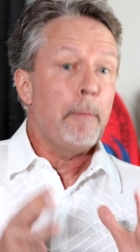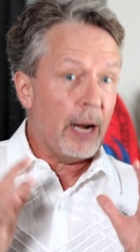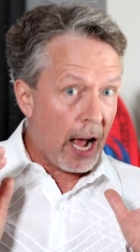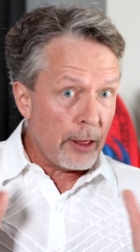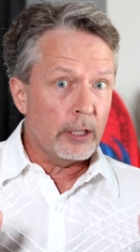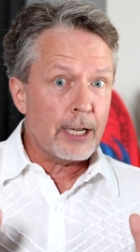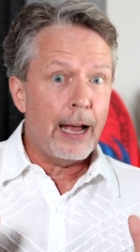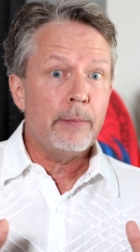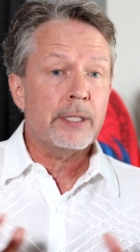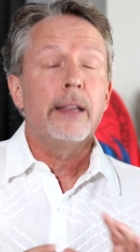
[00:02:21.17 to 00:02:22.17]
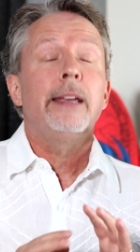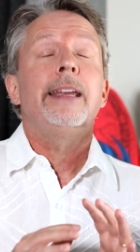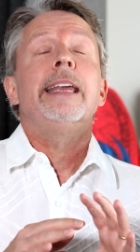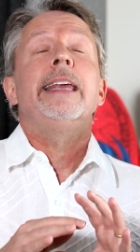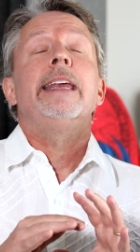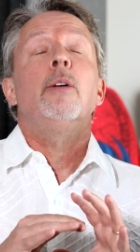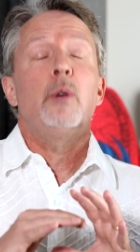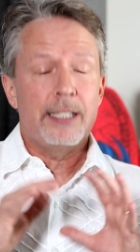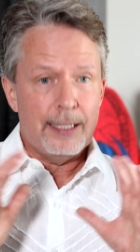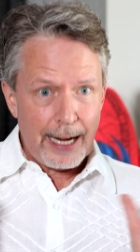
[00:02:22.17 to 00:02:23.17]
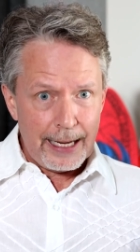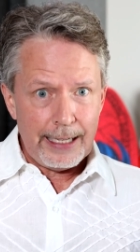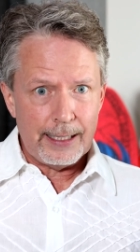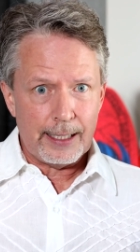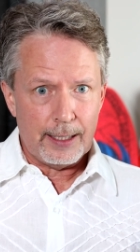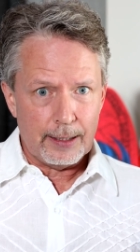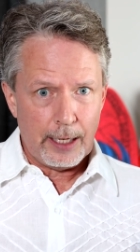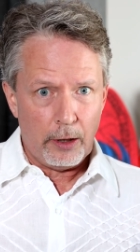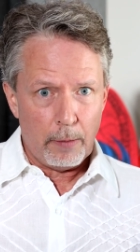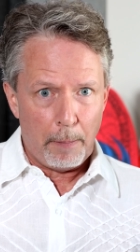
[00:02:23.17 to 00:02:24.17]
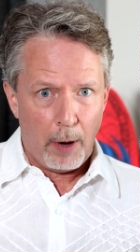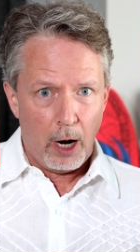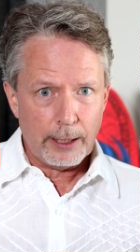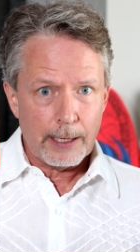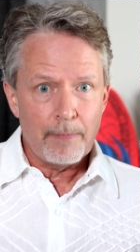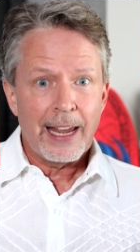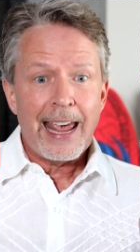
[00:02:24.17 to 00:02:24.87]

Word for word: But other times, it was dead easy to tell them apart.